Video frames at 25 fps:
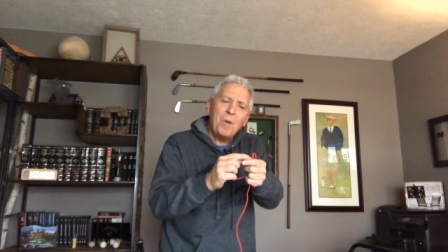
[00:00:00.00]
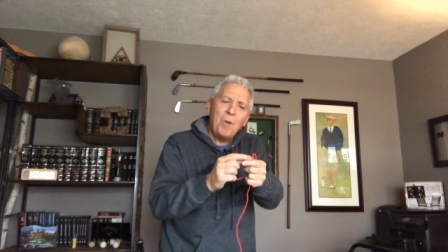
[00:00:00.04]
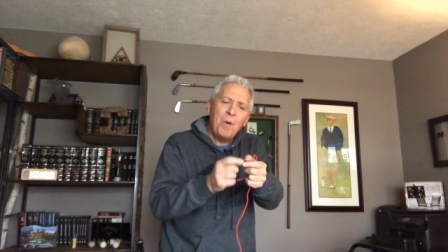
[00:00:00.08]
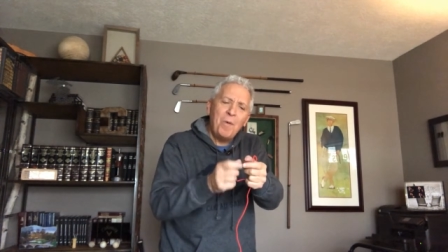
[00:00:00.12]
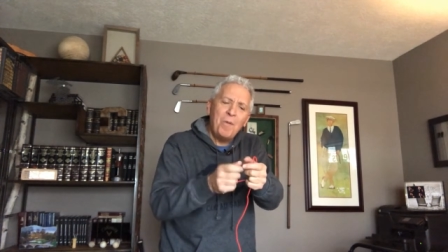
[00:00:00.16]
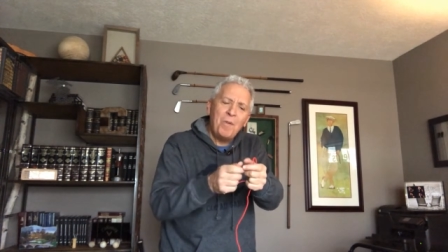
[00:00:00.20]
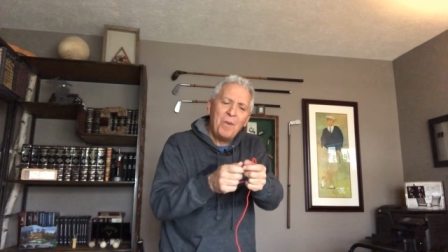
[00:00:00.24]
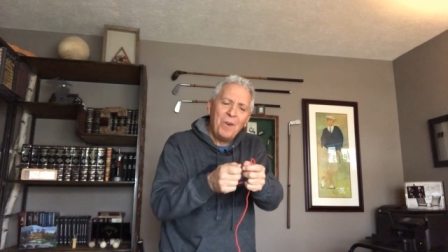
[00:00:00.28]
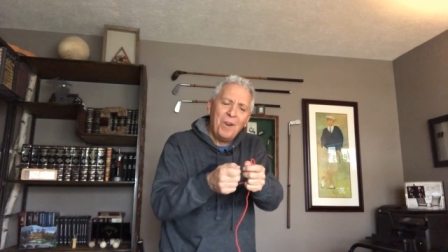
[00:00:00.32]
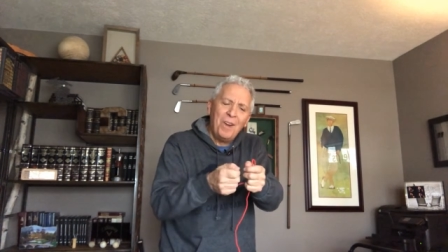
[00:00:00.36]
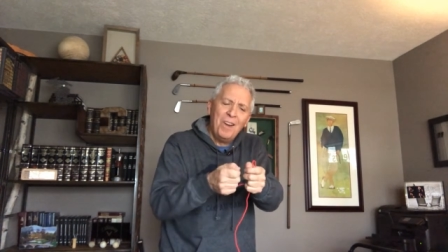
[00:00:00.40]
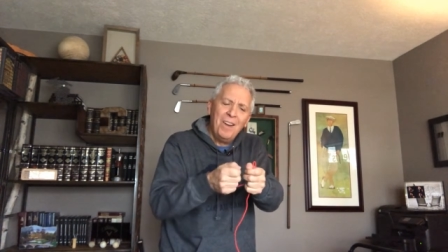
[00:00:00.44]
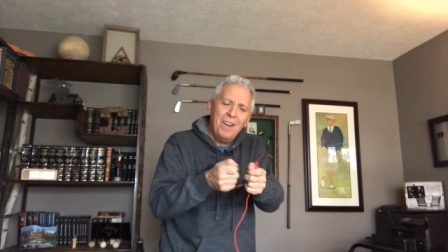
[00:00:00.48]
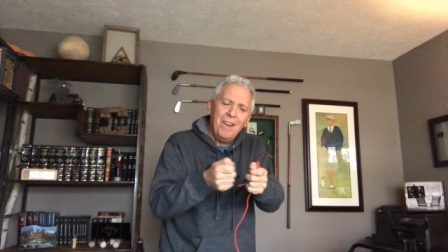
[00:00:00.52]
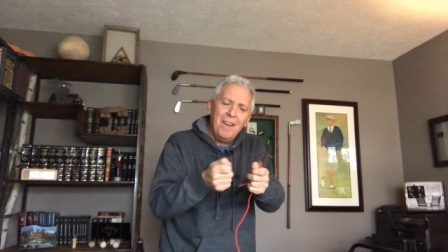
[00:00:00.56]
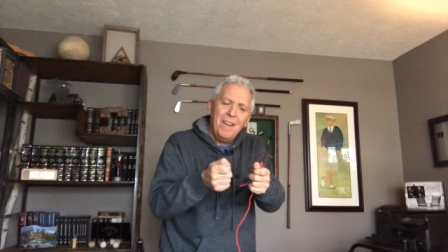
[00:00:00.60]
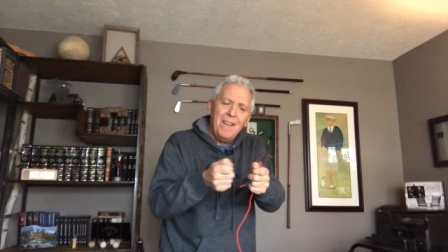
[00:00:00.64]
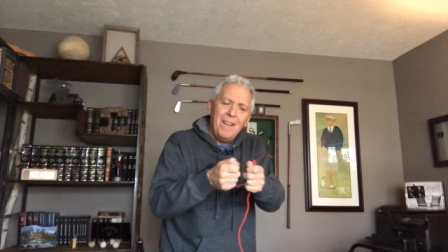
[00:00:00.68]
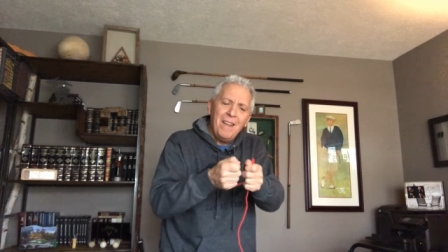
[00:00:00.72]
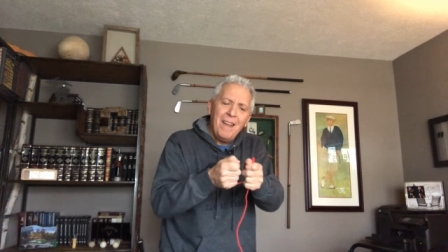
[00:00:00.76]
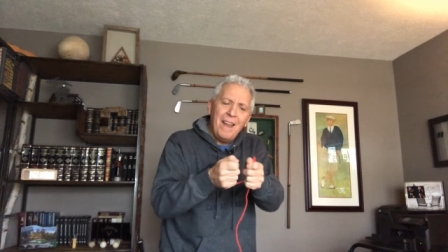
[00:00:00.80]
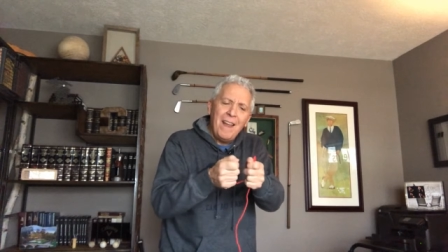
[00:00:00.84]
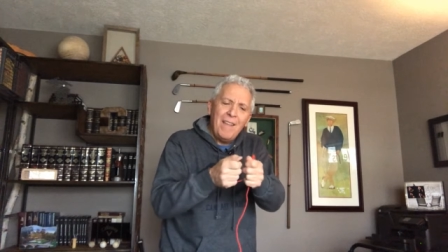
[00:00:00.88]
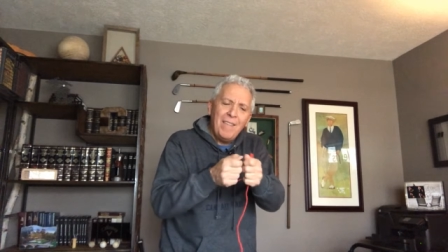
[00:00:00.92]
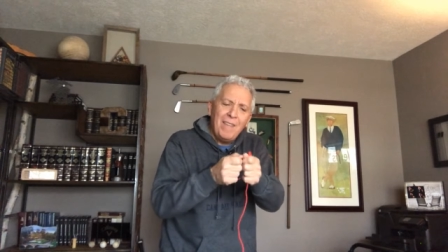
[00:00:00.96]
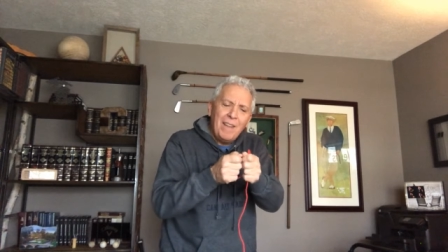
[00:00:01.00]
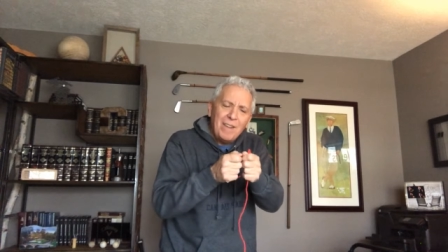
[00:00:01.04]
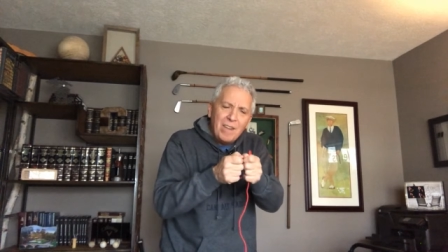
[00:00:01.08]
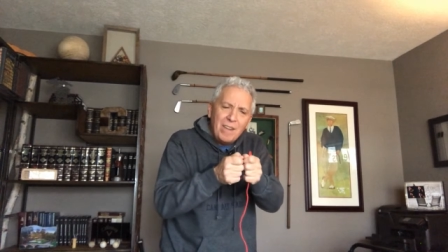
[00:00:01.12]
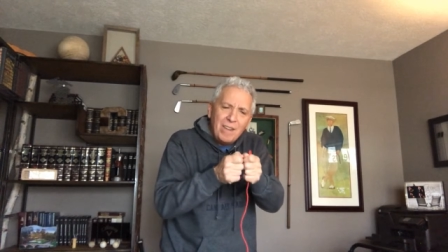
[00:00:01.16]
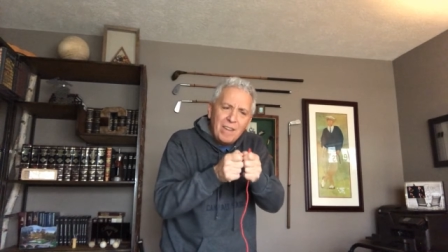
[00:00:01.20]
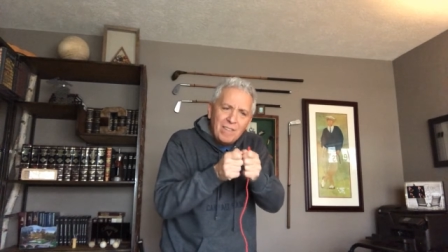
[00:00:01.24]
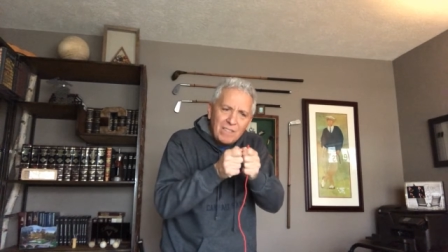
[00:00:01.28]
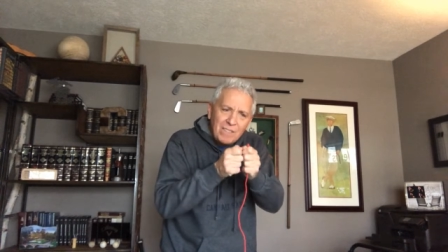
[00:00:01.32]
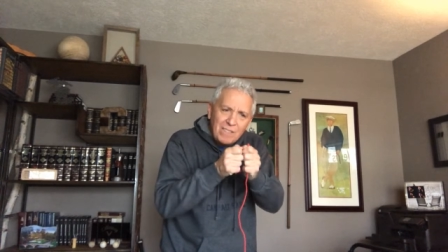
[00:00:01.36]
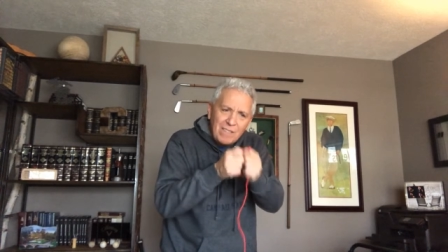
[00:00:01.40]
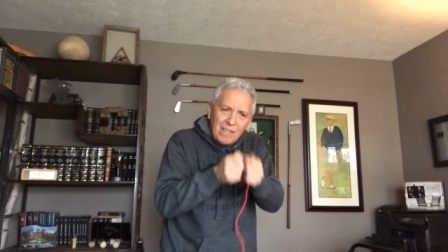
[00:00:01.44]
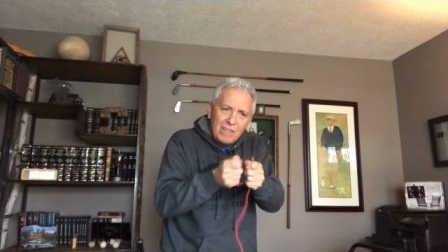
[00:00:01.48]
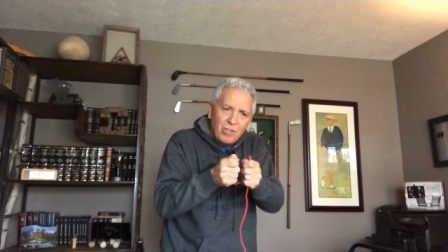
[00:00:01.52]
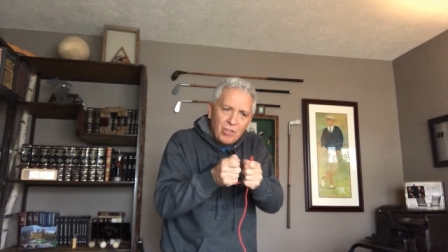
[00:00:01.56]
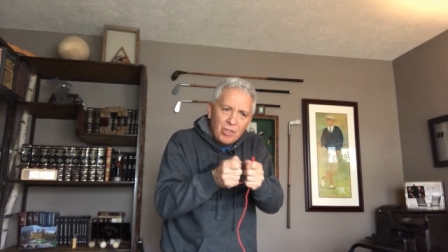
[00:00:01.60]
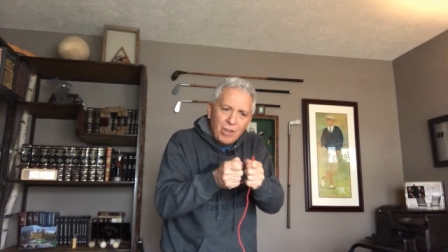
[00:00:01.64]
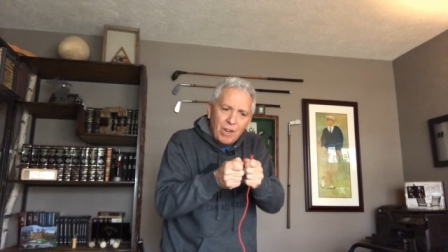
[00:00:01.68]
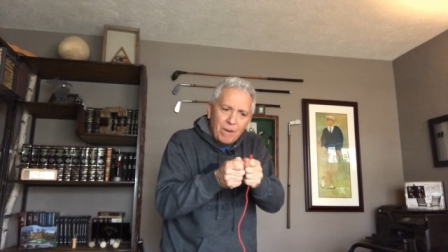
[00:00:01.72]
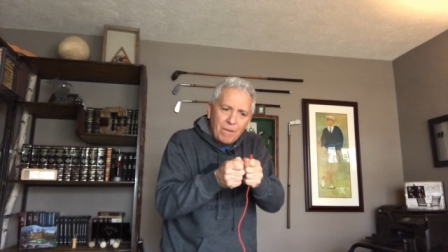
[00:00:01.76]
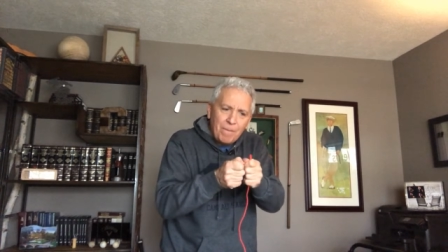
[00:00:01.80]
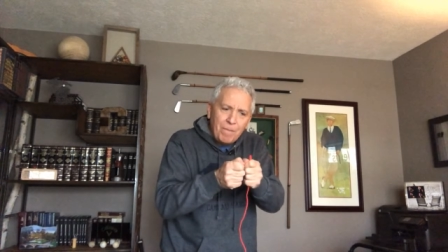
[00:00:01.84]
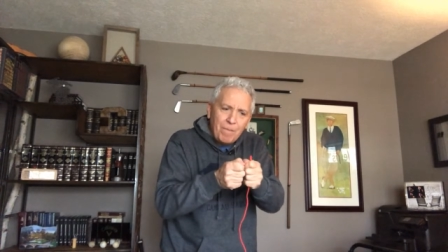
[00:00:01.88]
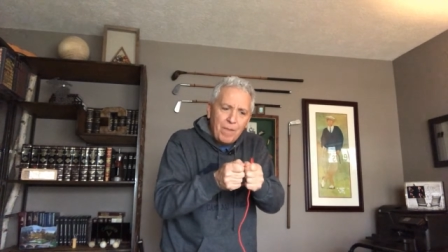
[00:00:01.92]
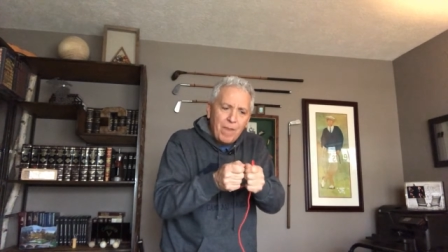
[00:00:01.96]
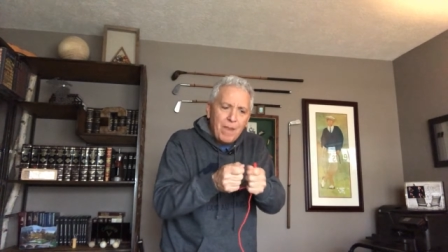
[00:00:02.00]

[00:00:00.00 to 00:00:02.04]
over, and then you just cinch it.